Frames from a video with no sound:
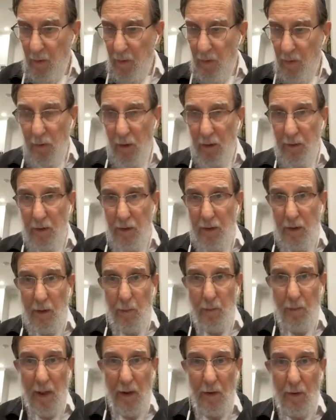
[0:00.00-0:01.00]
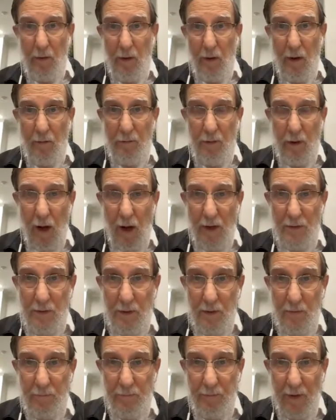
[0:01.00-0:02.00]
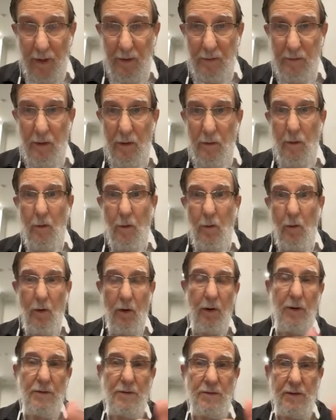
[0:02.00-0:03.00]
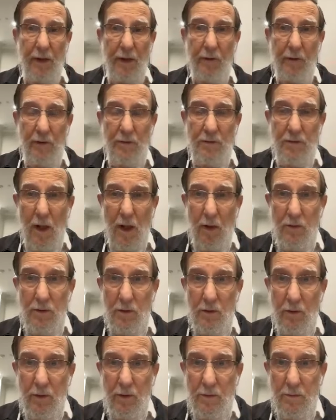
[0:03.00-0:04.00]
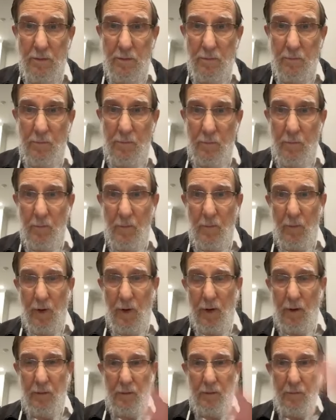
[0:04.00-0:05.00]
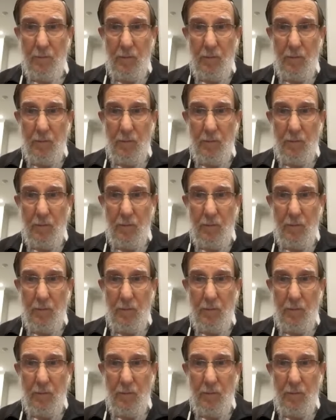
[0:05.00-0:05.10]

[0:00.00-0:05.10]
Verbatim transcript: Kanaida, in the manner of cause and effect, or Seder Histalshulis, right?